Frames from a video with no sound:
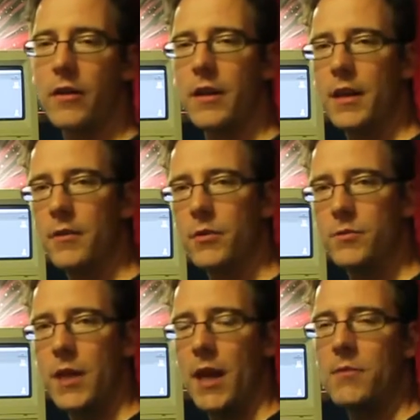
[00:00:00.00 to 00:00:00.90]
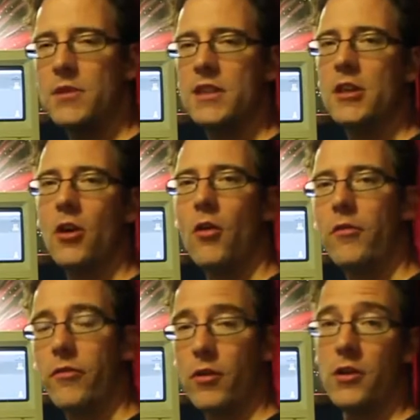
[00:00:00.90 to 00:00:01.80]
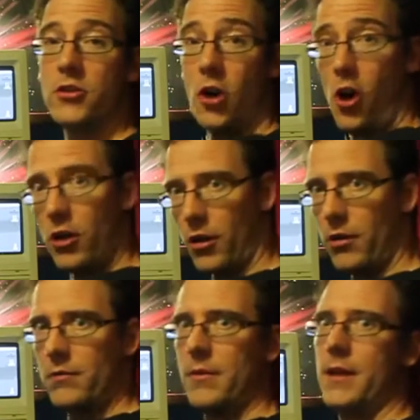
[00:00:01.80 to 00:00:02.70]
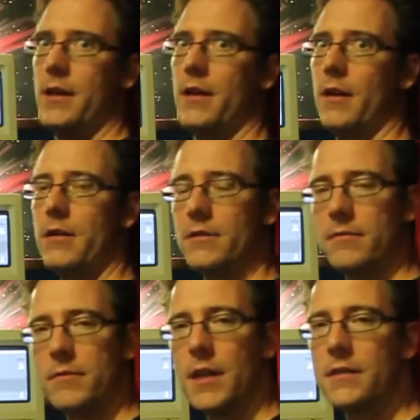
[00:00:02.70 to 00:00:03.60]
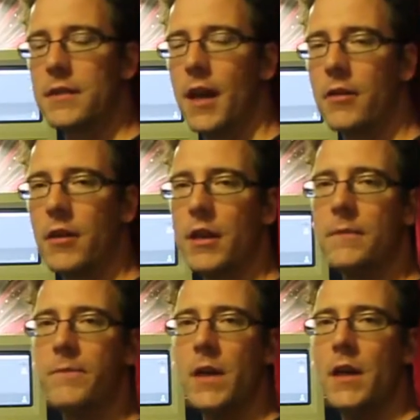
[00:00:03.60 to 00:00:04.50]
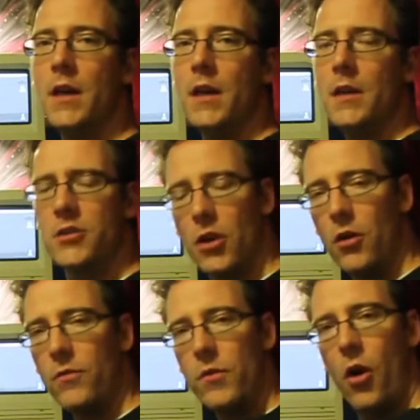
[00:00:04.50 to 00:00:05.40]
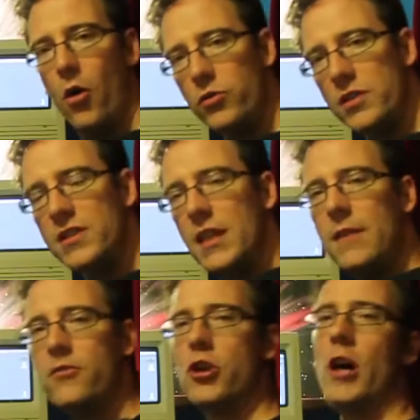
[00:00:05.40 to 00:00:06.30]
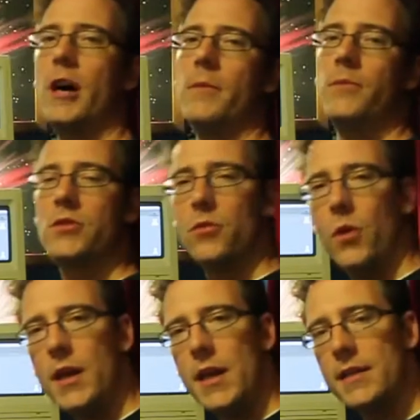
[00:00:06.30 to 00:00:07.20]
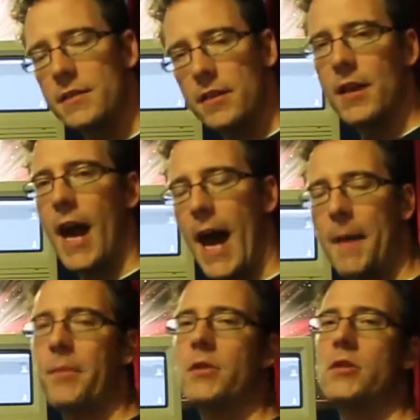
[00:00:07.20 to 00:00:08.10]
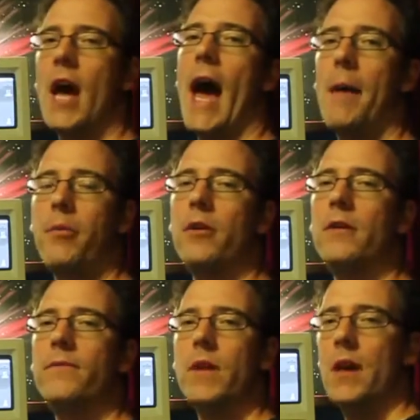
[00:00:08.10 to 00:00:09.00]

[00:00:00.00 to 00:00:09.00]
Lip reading: And then he became the CEO for $1 a year. A nice salary. So, ode to Steve Jobs. What is going to happen to Apple?